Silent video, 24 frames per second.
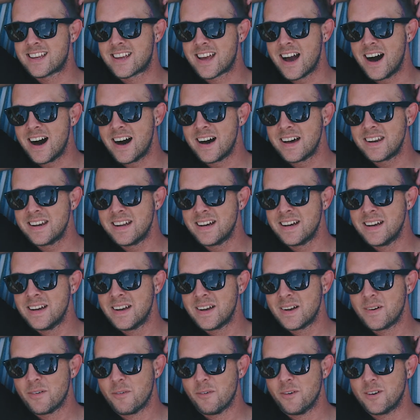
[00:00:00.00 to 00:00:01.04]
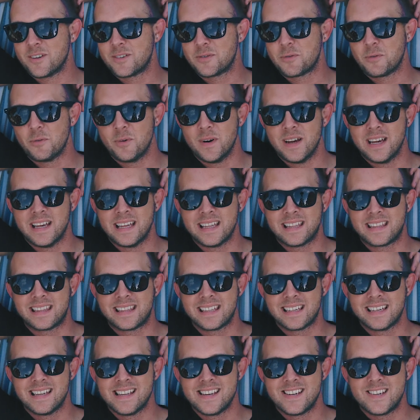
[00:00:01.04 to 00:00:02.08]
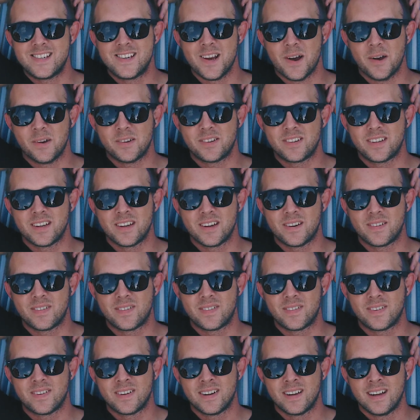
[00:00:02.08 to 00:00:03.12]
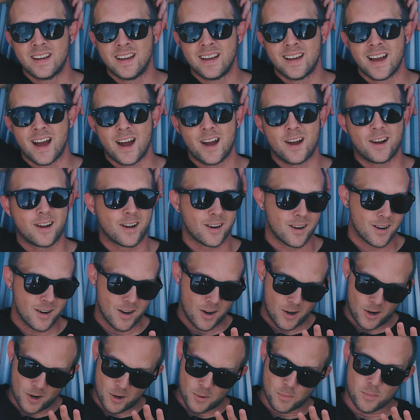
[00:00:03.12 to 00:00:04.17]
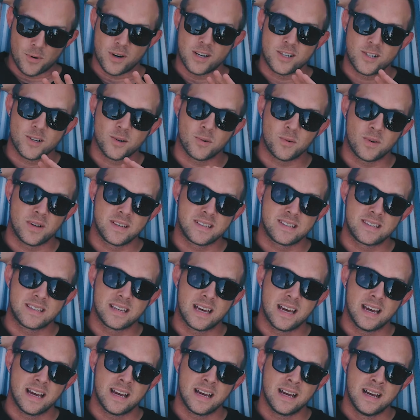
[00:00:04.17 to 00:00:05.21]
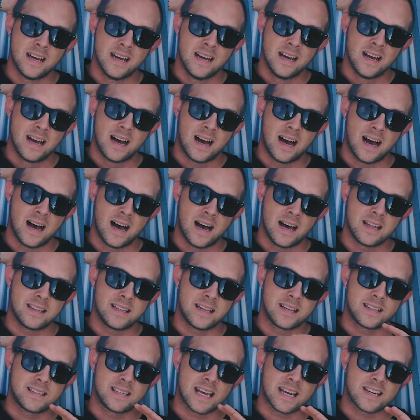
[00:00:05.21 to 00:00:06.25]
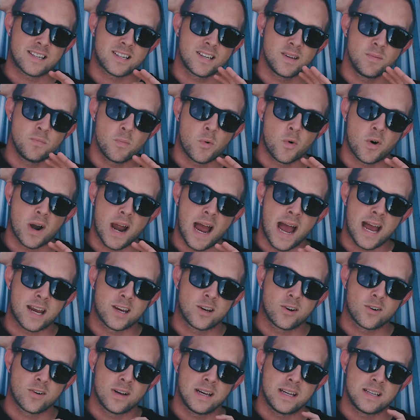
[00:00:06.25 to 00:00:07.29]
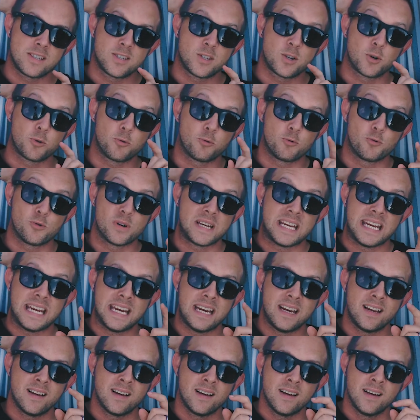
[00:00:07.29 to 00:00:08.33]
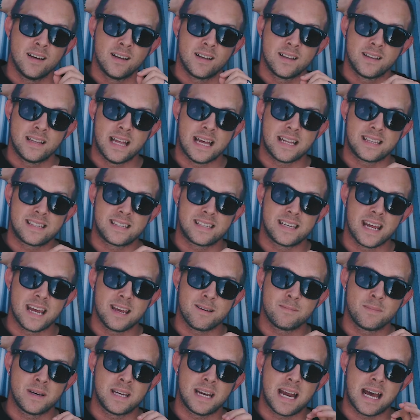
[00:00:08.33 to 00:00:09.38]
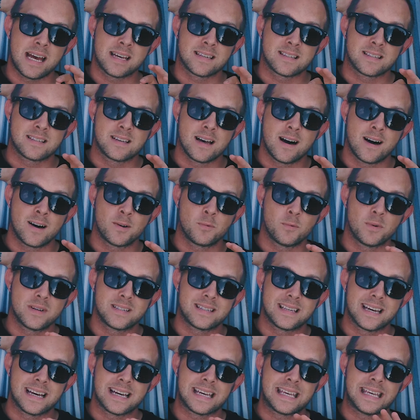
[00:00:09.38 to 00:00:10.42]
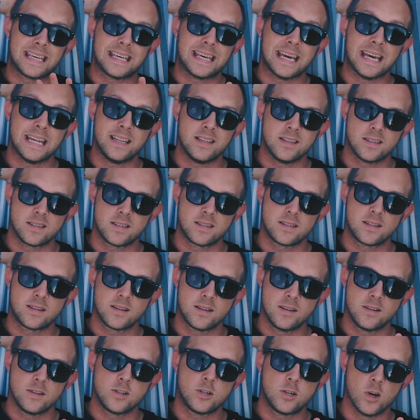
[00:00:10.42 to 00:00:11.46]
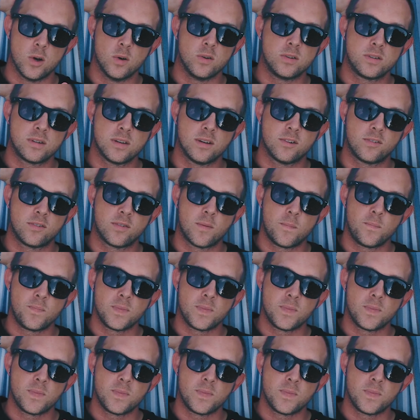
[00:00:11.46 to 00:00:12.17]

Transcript: God was with Joseph. I heard a preacher once say that it's actually more accurate to read that statement as God was against Joseph.